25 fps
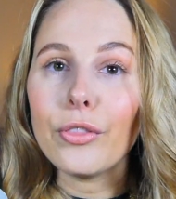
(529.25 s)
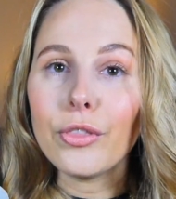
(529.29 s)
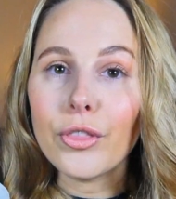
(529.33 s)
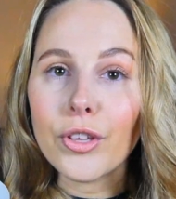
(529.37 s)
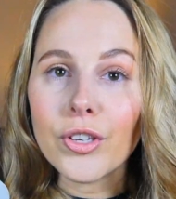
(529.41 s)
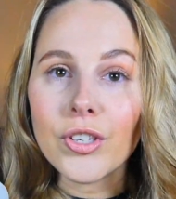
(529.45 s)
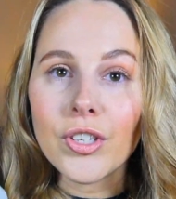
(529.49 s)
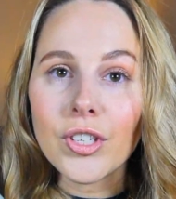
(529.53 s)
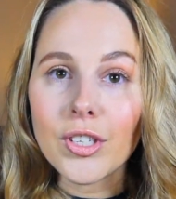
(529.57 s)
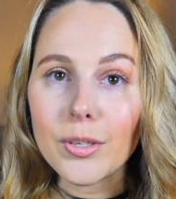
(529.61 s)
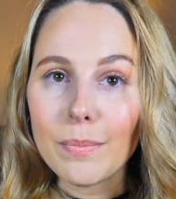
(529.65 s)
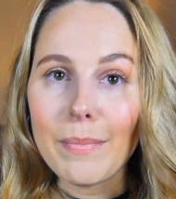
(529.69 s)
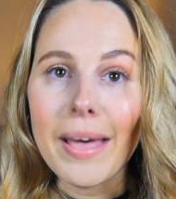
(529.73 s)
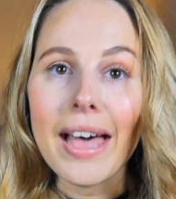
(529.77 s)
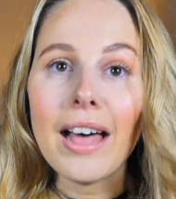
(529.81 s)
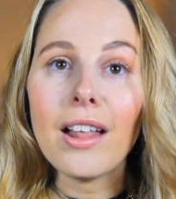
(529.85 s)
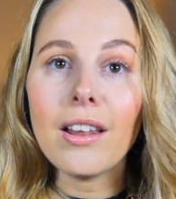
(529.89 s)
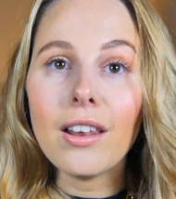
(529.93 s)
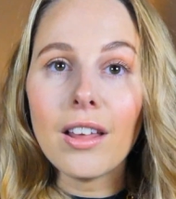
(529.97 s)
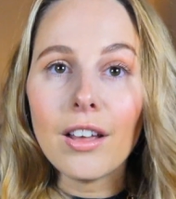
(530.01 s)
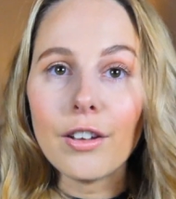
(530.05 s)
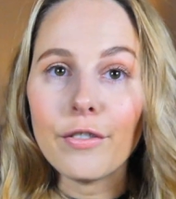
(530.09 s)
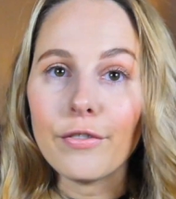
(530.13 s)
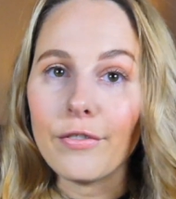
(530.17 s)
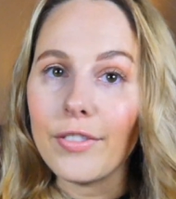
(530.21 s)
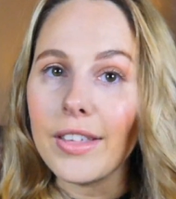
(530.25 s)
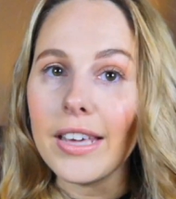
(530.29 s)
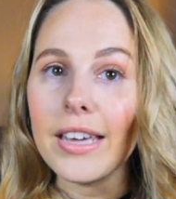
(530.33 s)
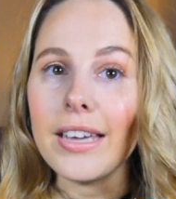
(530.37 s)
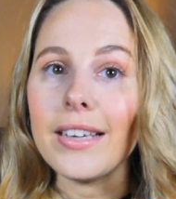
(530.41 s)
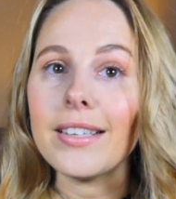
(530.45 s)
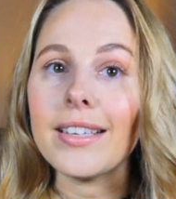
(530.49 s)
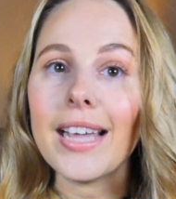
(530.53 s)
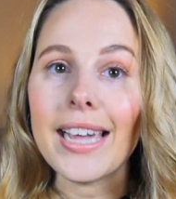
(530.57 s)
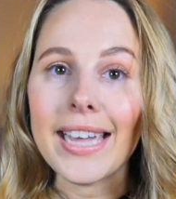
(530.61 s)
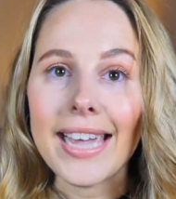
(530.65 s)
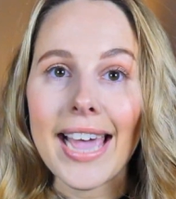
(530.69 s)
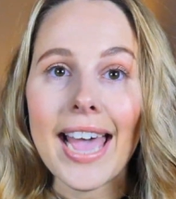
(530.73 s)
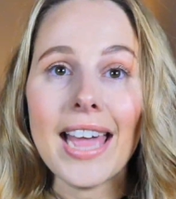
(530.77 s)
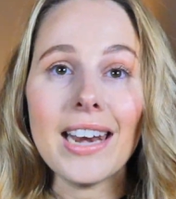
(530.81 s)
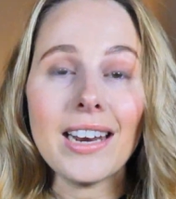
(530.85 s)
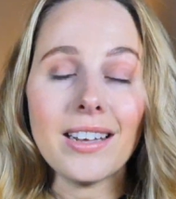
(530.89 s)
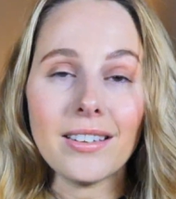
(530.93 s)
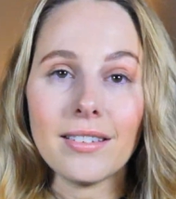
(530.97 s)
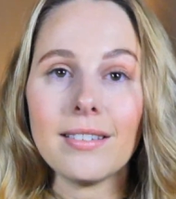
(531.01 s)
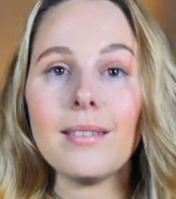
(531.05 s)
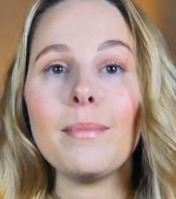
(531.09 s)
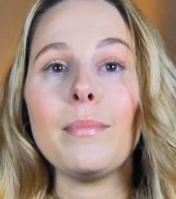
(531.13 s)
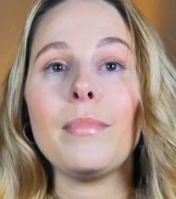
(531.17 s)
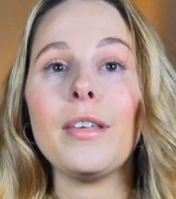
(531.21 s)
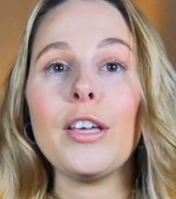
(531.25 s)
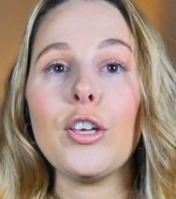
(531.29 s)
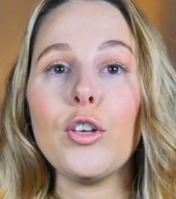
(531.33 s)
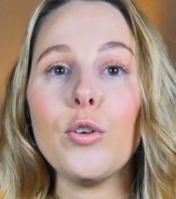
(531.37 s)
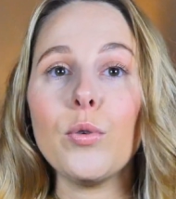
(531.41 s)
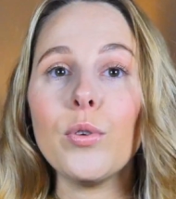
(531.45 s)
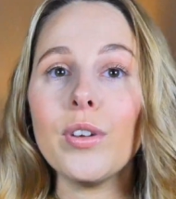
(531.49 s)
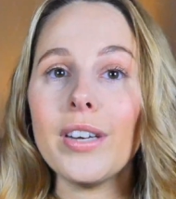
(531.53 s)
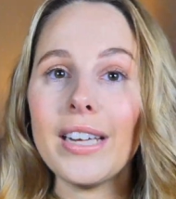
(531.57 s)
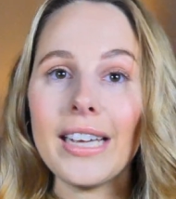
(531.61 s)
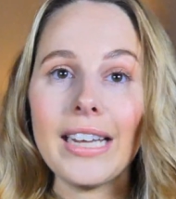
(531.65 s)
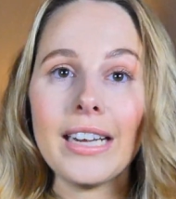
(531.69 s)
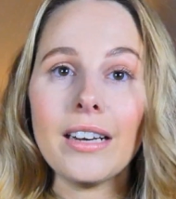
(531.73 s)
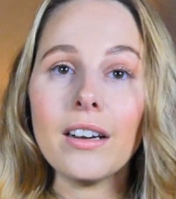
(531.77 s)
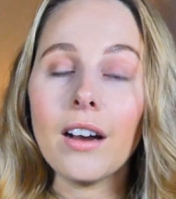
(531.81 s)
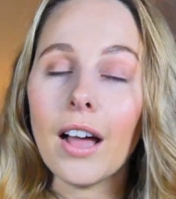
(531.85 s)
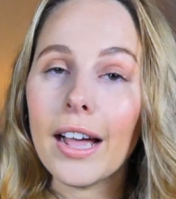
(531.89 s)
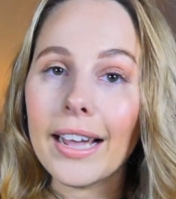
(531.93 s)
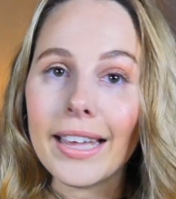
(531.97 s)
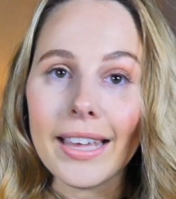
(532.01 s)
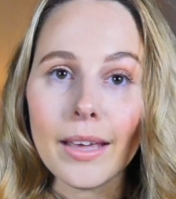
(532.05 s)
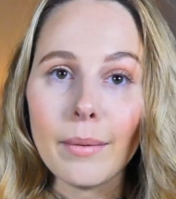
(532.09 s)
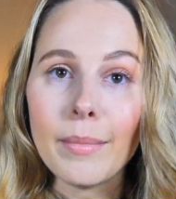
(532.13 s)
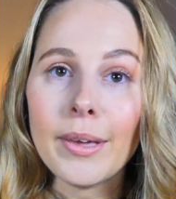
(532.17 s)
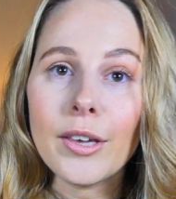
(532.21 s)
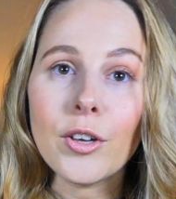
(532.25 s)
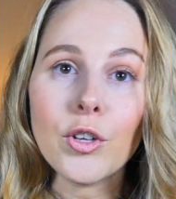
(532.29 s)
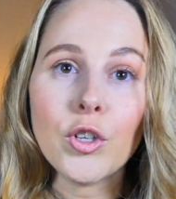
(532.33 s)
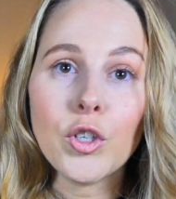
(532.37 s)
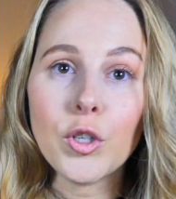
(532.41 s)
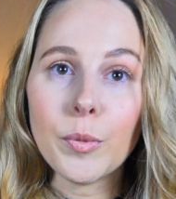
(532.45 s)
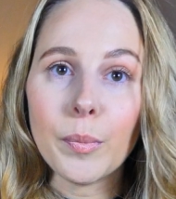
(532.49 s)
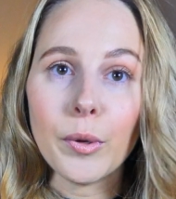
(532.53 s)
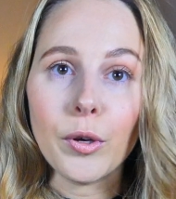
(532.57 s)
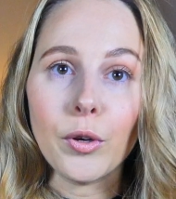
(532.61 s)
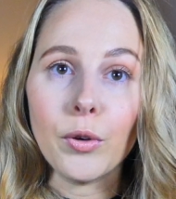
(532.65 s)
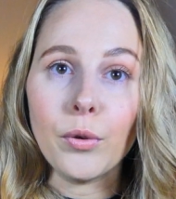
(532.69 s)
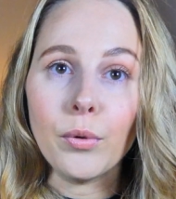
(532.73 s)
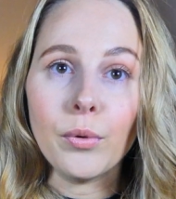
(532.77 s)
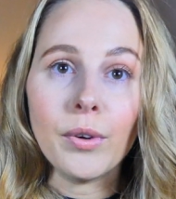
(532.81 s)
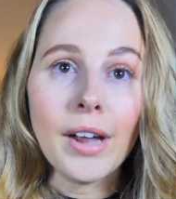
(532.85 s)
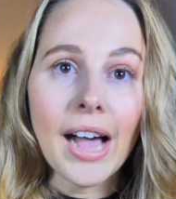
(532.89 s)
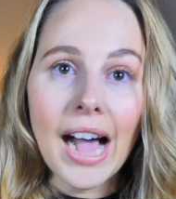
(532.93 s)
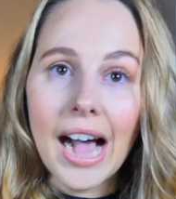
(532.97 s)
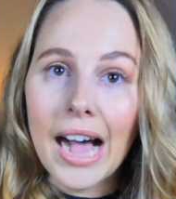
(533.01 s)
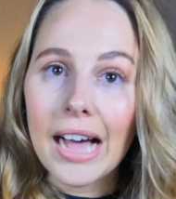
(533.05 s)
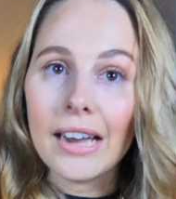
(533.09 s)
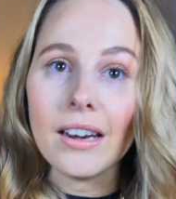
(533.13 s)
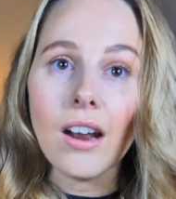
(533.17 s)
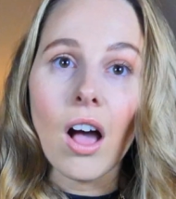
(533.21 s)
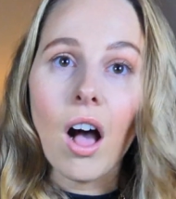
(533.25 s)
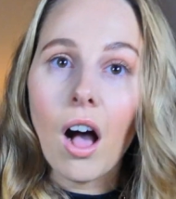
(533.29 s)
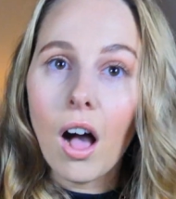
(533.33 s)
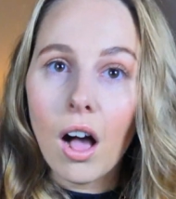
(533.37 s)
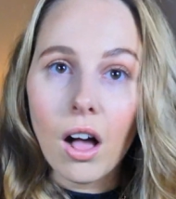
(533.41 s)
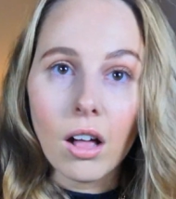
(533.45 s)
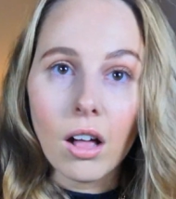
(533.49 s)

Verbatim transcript: the smell of these, again, is something you could eat. Like, give me a spoon and